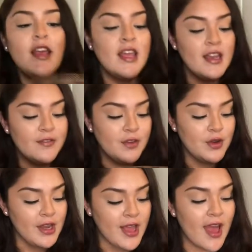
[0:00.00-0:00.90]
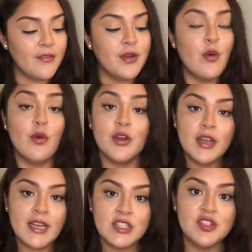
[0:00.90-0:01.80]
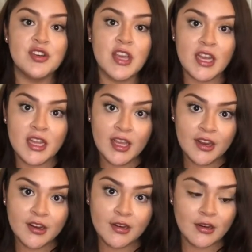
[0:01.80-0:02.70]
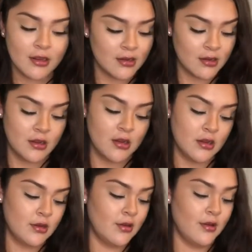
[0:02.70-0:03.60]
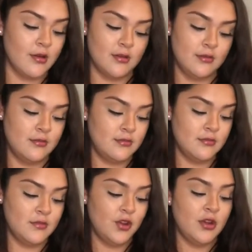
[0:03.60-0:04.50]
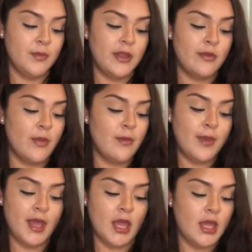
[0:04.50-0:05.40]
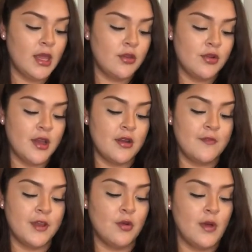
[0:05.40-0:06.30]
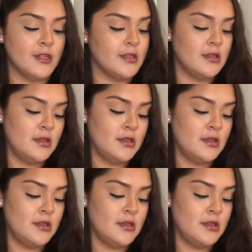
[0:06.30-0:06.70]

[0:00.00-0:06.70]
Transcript: And if you didn't have an organizer in here, girl, you're gonna be in the mall paying and you're not gonna find your wallet.